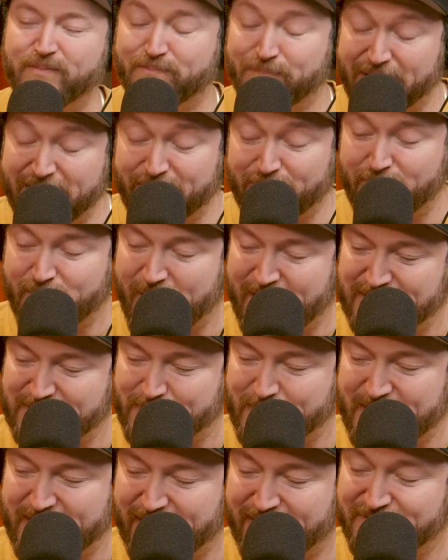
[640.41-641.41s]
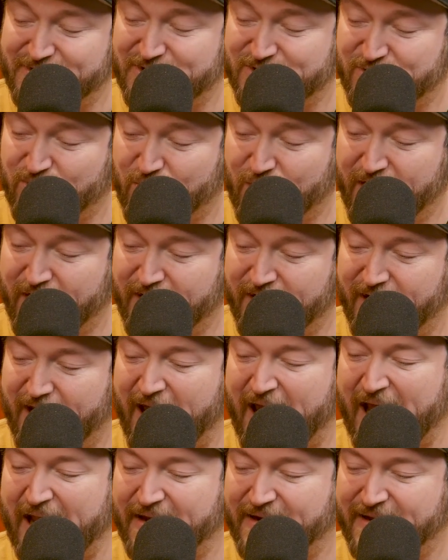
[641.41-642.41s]
But it reminds me of a story,
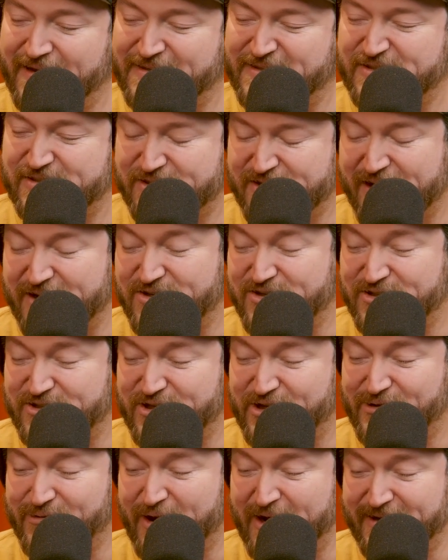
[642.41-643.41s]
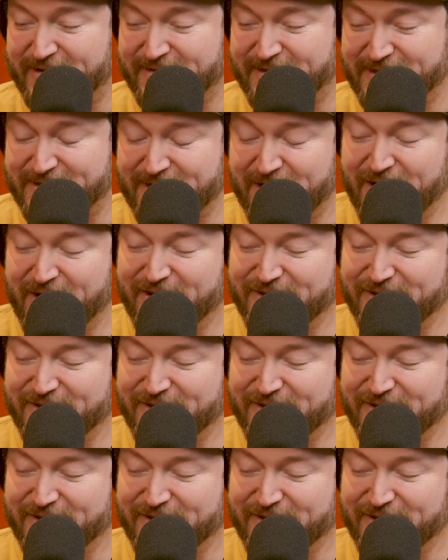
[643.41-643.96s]
and it's tangentially related to this.